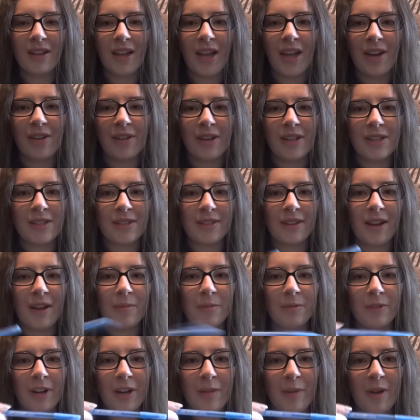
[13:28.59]
and her
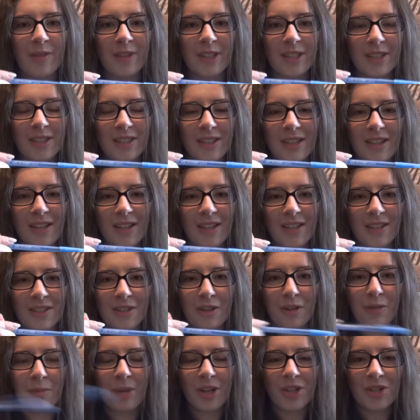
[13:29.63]
Instagram right above it.
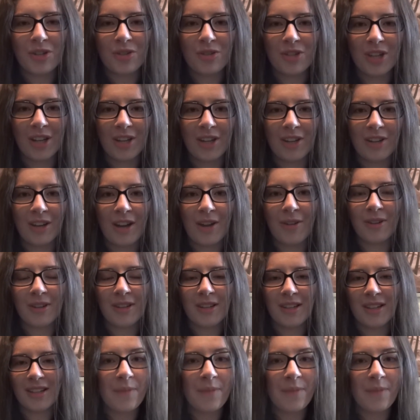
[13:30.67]
So make sure you check her out.